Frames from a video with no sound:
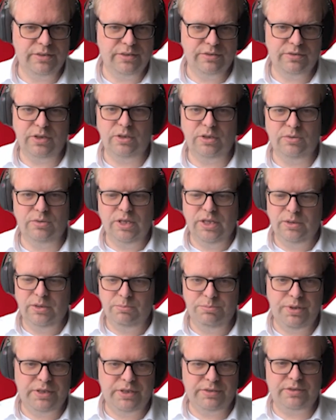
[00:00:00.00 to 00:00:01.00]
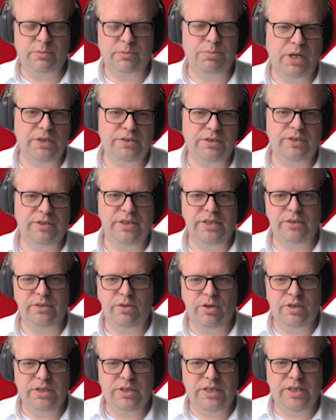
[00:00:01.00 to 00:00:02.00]
So press the button and
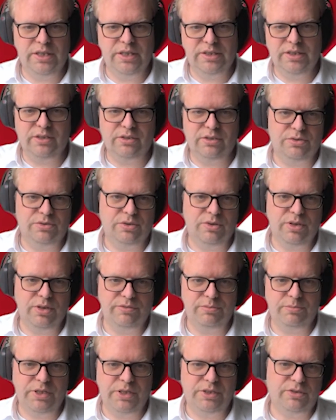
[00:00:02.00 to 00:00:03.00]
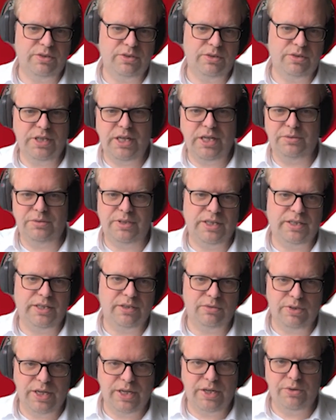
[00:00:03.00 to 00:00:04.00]
all the control information goes out. Like,
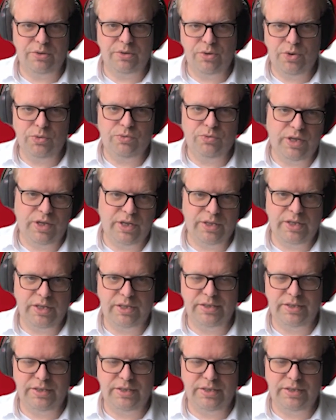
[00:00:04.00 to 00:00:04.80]
okay, you use a